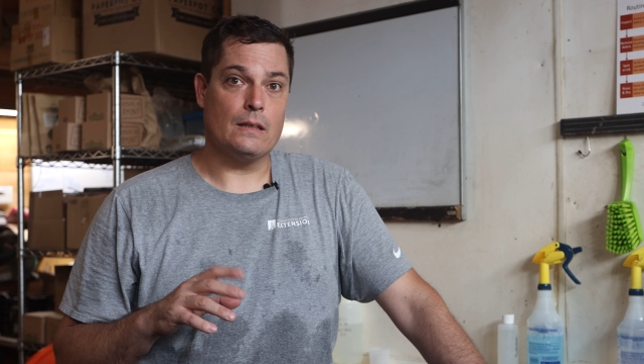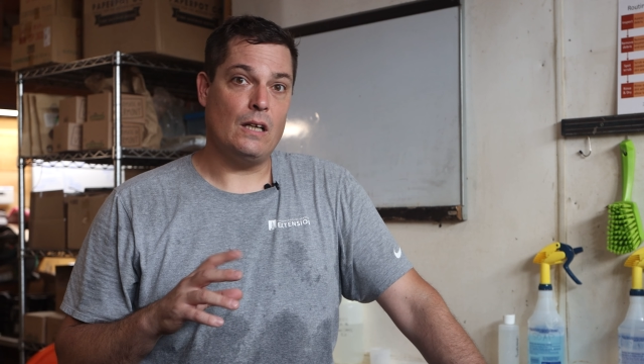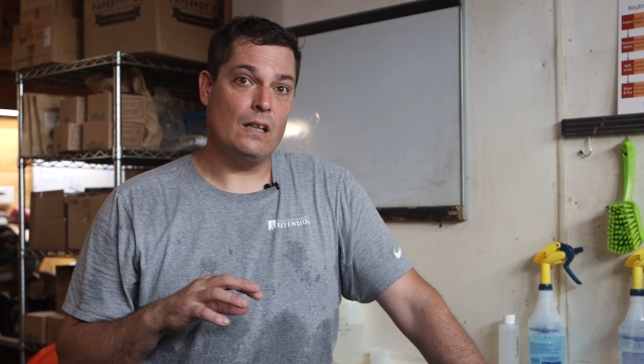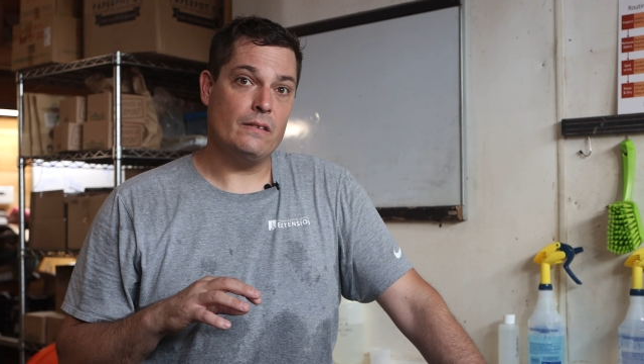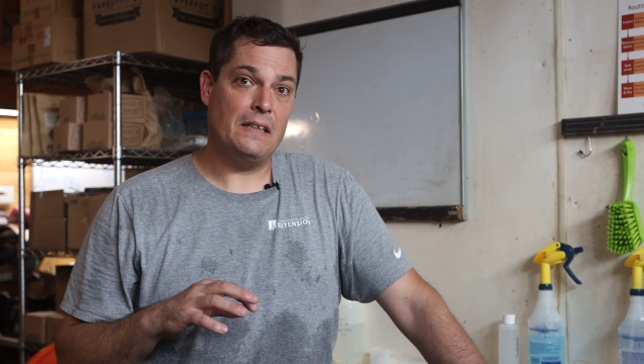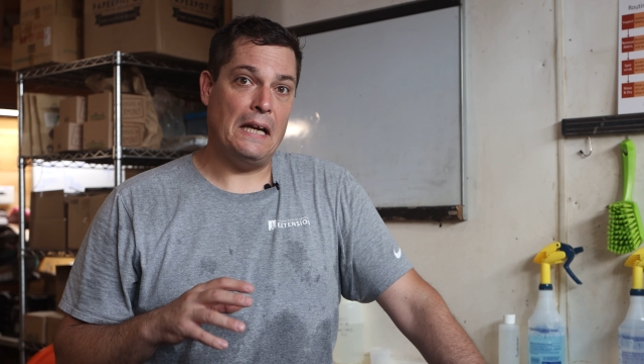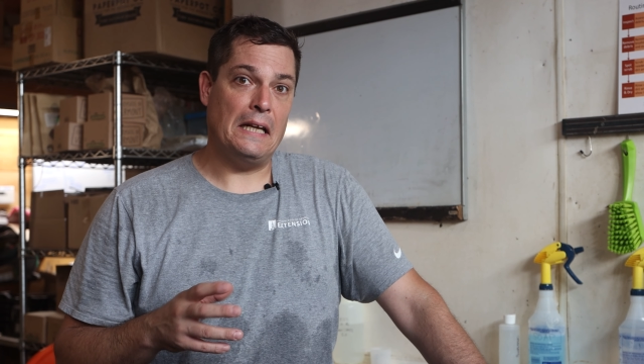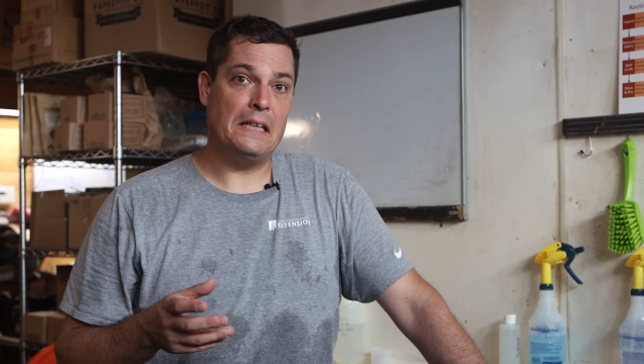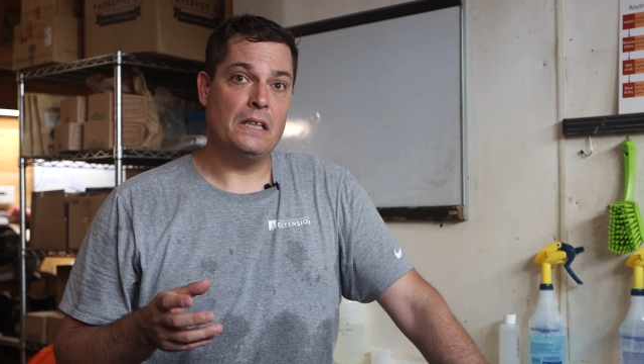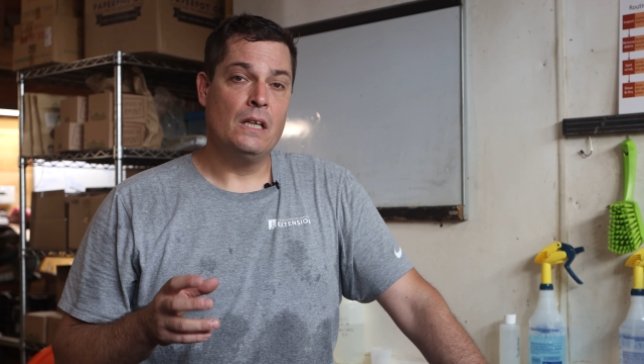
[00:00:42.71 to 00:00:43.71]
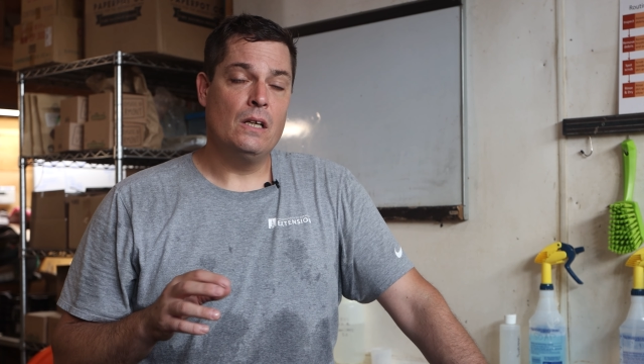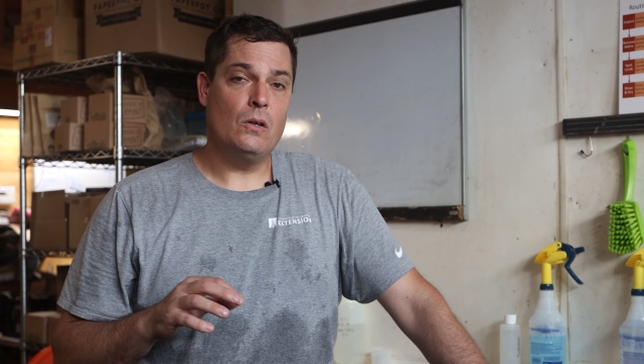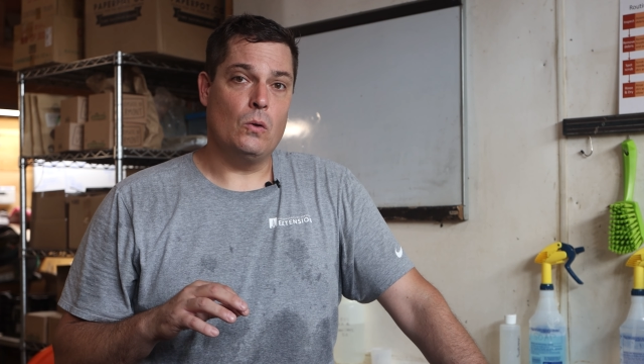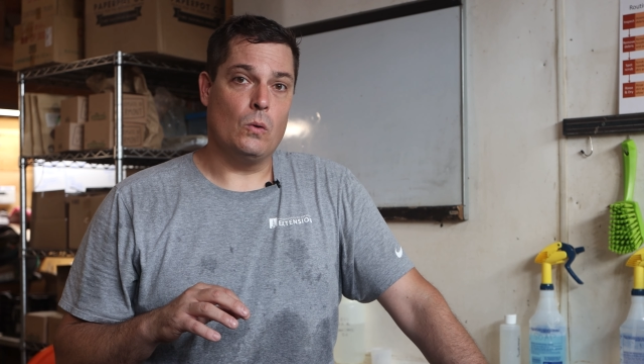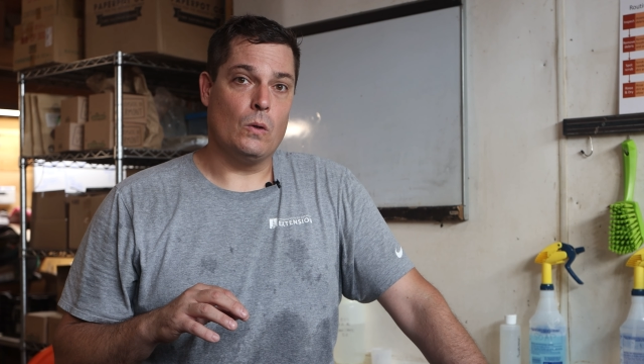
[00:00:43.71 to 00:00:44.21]
coloring added
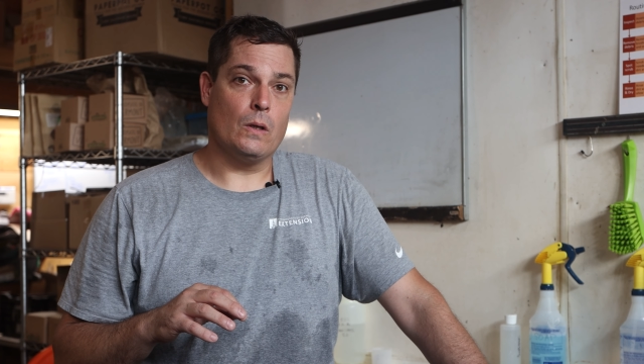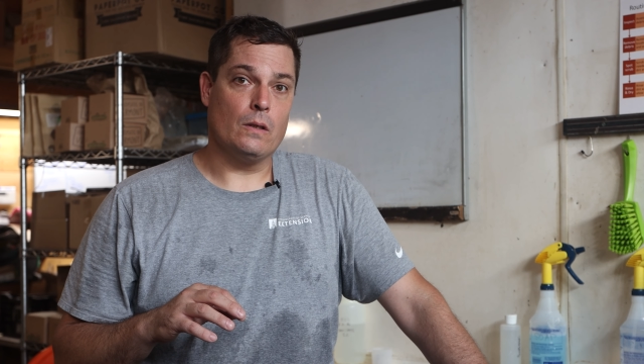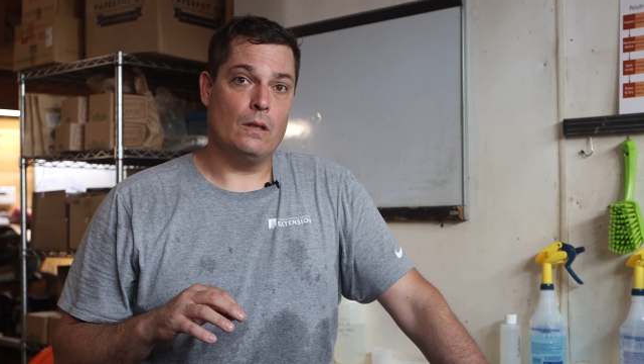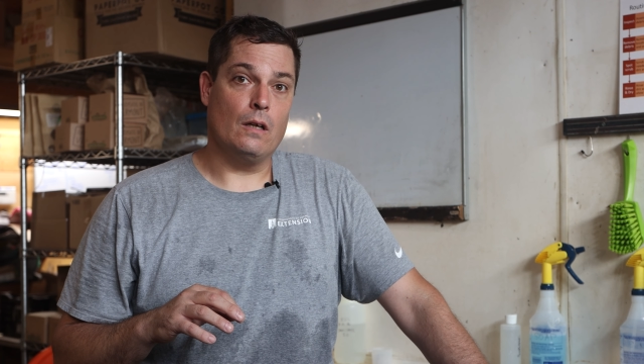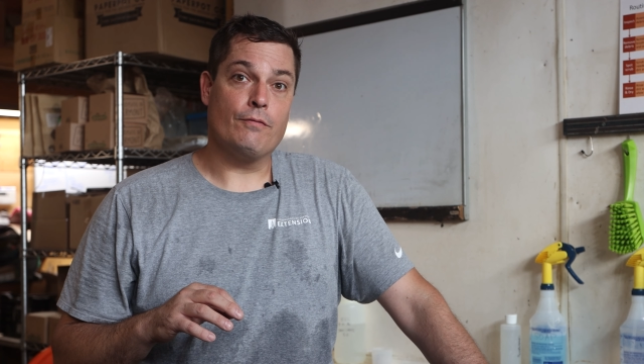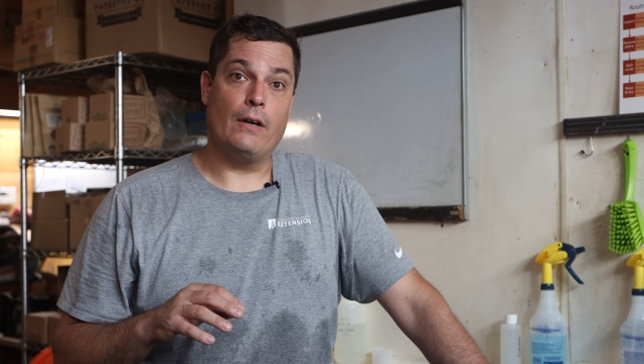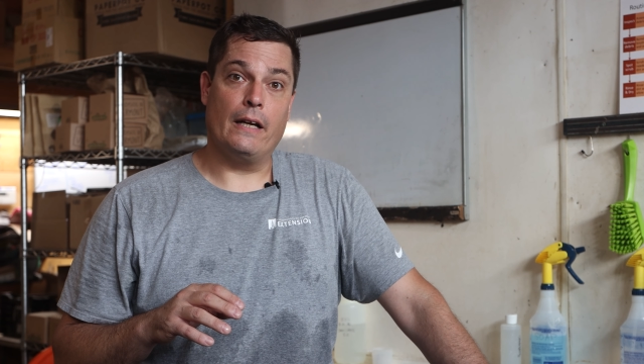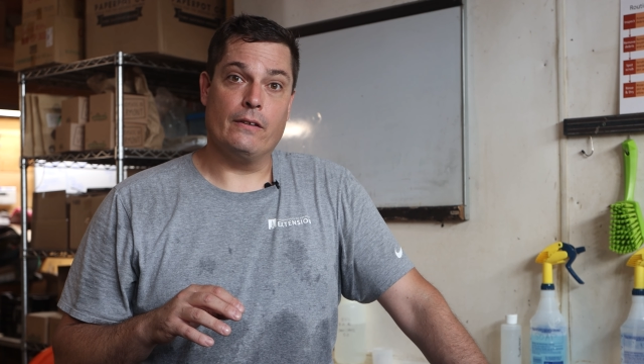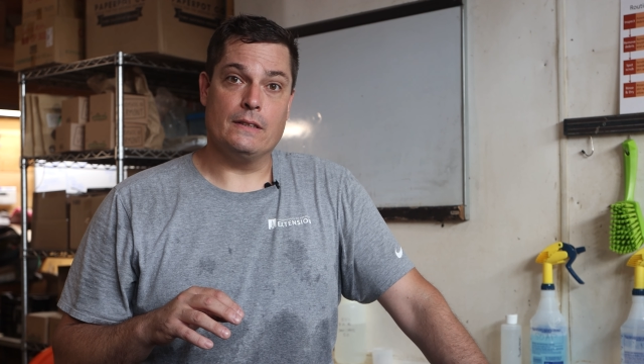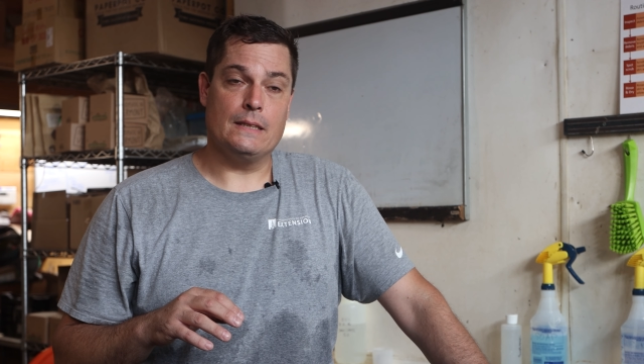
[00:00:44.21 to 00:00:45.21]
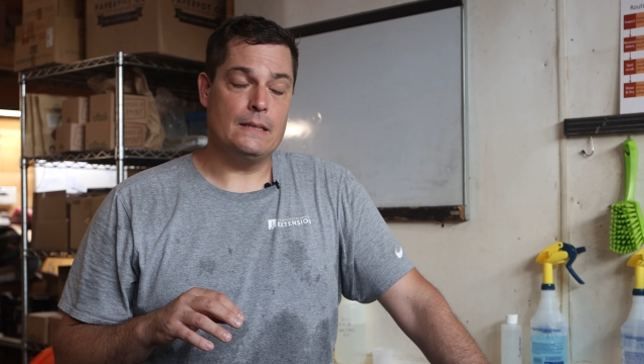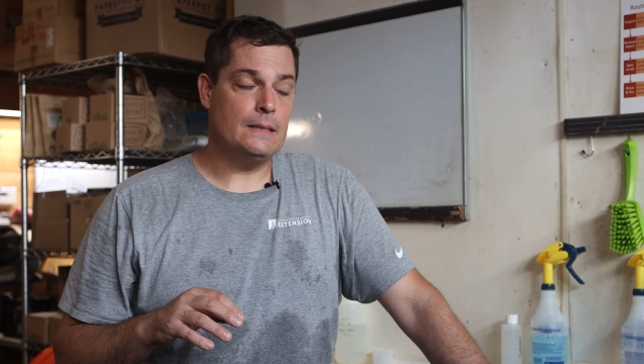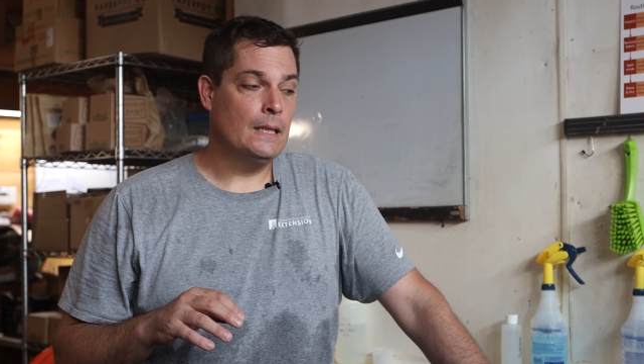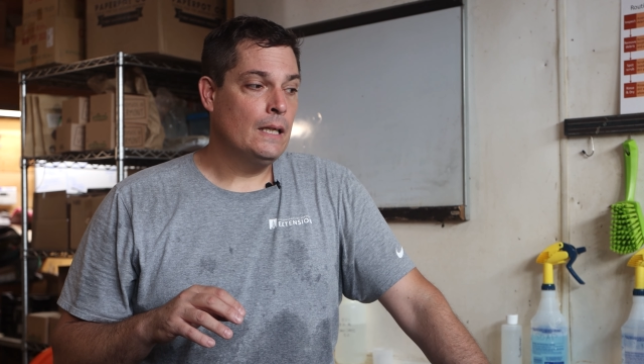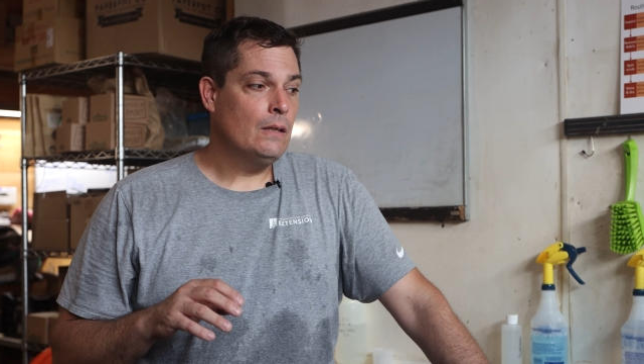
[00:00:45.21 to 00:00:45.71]
or fragrances.